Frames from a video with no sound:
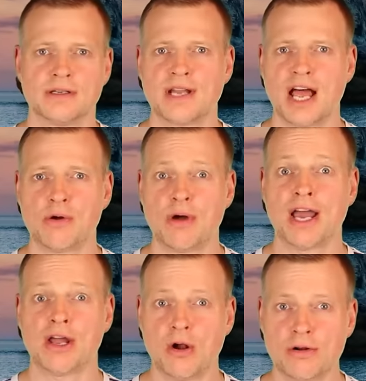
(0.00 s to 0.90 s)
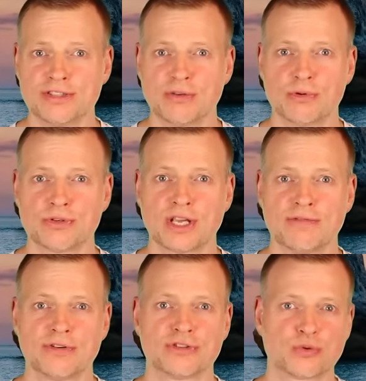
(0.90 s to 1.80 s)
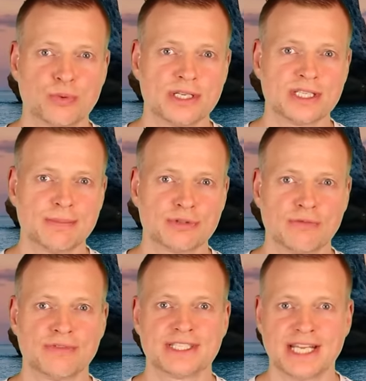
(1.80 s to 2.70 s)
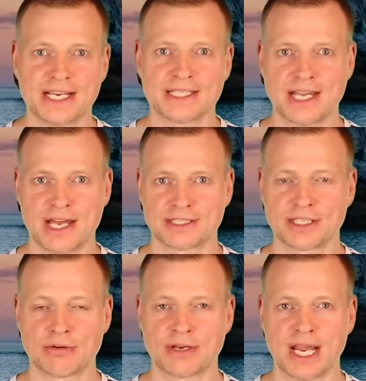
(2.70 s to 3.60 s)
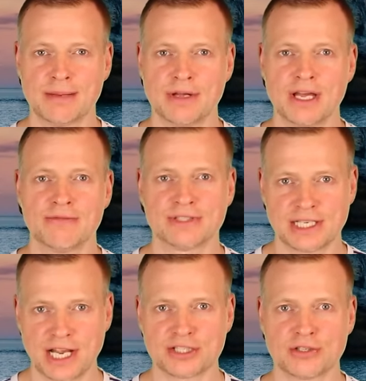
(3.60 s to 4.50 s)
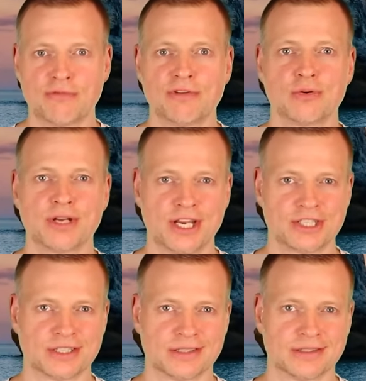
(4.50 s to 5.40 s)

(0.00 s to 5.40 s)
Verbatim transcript: Now, I also want to give you three tips on the second task in your game, the selection of the location.